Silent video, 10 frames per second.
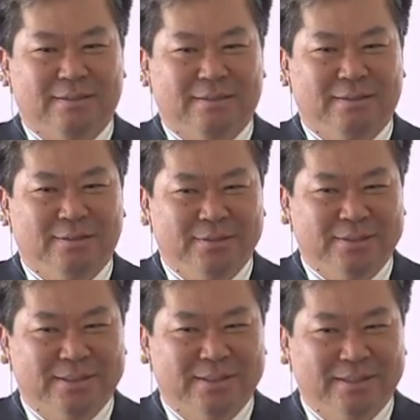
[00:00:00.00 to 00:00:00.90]
lose,
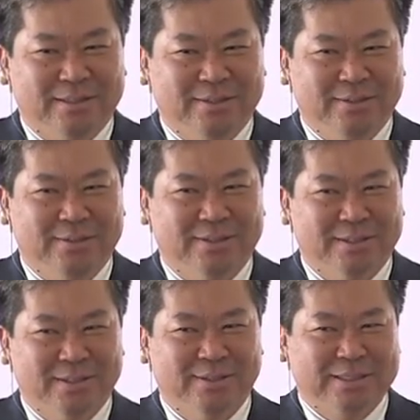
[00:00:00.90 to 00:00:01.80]
lose,
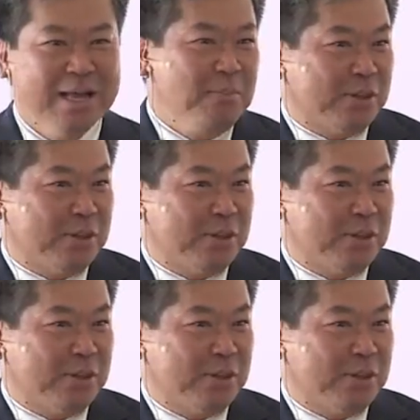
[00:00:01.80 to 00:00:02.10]
lose. But the